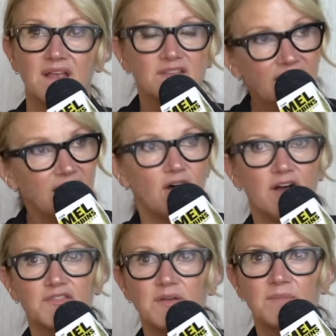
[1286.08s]
Isn't that
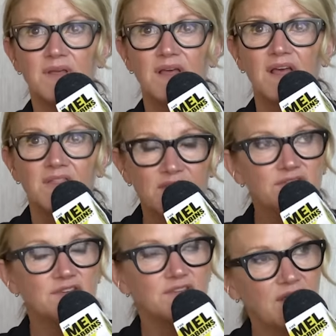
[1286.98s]
awesome?
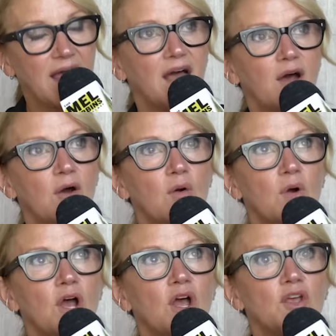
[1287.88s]
This is
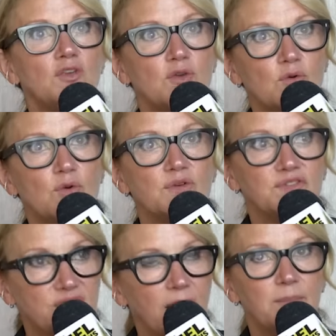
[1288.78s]
how you
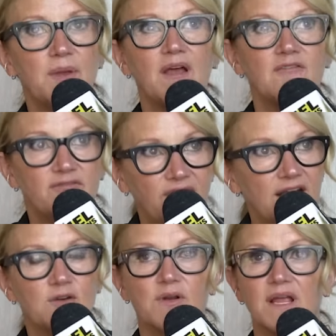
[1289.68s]
stop
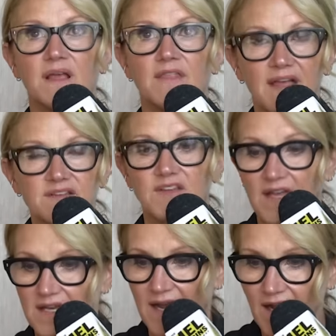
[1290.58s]
firing that
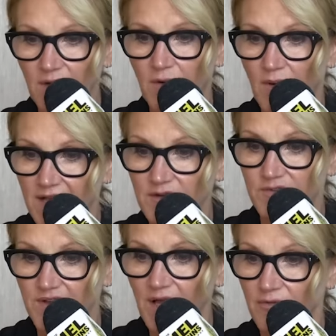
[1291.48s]
second arrow at
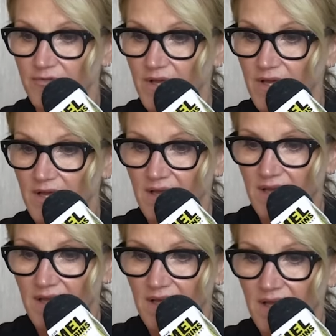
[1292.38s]
yourself.
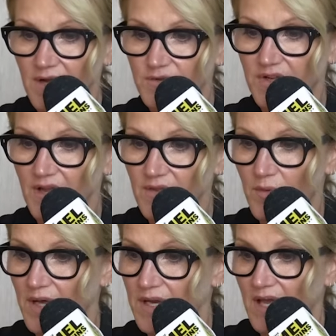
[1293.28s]
Here's another
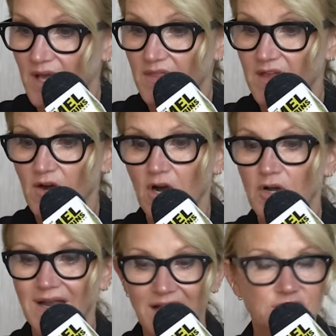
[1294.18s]
one. There
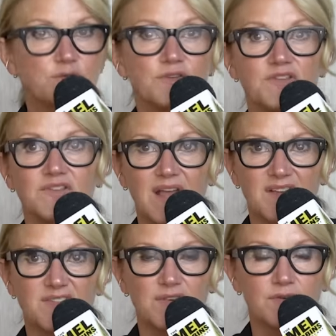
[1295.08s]
are natural
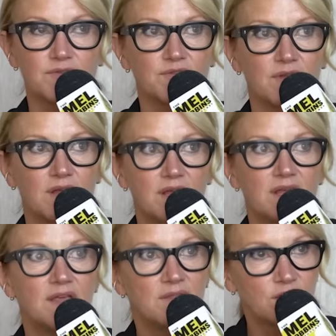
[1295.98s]
disasters
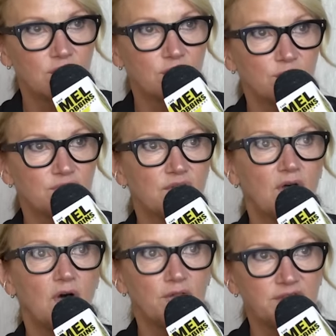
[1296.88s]
in the news
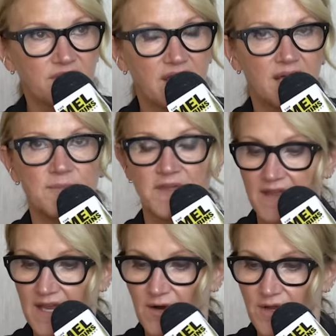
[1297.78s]
all the time in
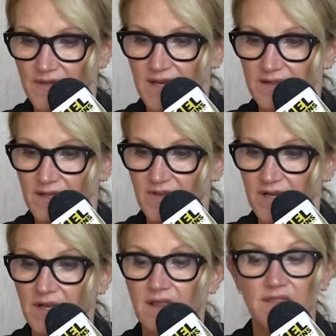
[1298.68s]
the area that I live
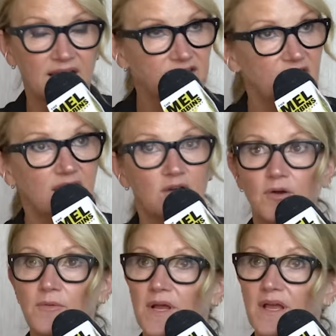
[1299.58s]
in. That's an
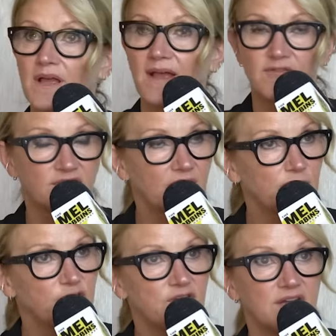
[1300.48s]
arrow. Every
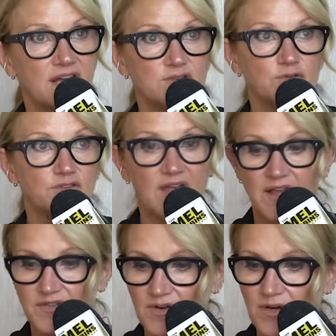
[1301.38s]
time you see a natural
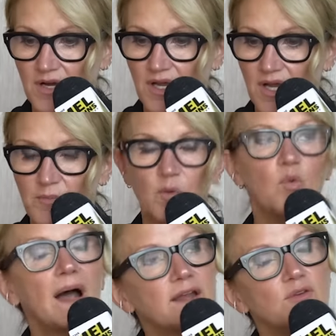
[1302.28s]
disaster. But
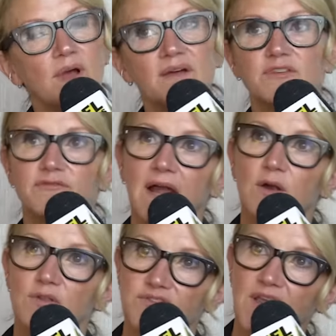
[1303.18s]
why do you have to
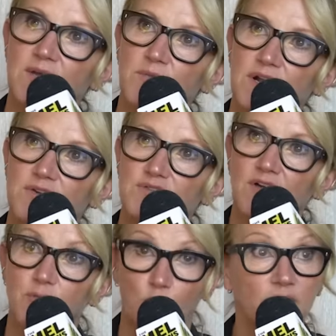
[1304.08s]
fire the second one at
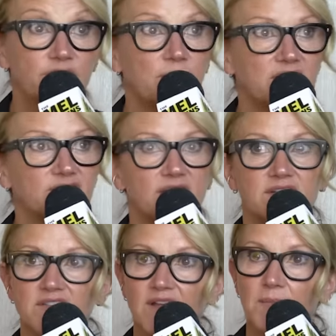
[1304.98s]
yourself? What if the mudslide
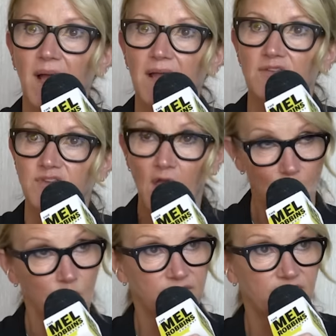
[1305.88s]
takes out my house?
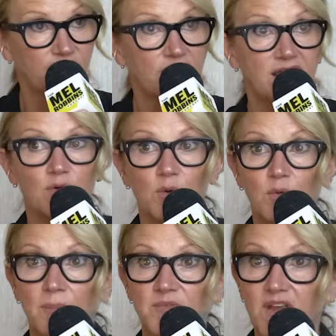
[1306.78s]
What if the volcano
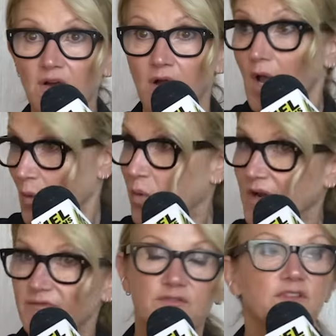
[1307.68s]
erupts here?
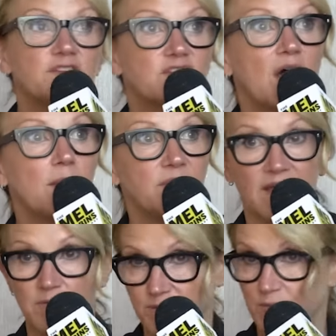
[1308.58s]
What if the floods come and
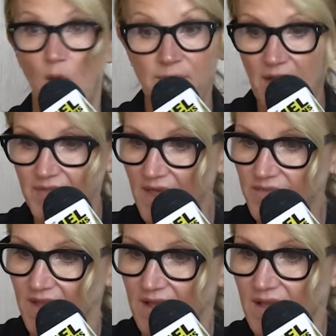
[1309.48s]
they wipe out
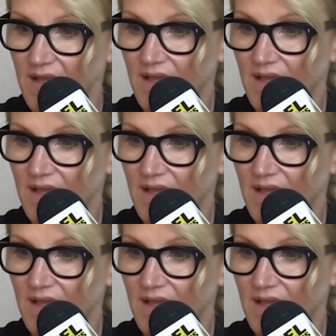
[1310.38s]
that thing?